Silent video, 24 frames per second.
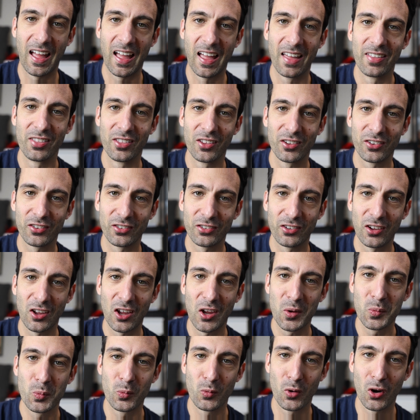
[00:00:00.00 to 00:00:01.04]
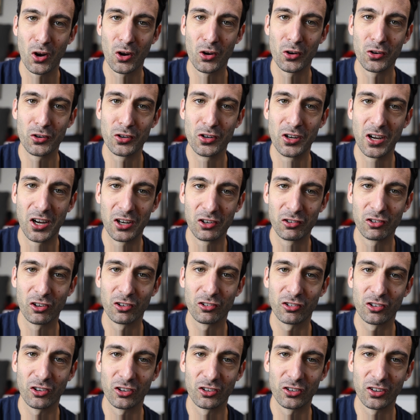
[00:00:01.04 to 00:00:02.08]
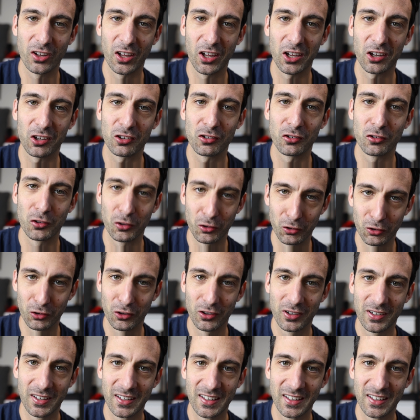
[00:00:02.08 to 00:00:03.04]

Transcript: And the same road Ninja should take too.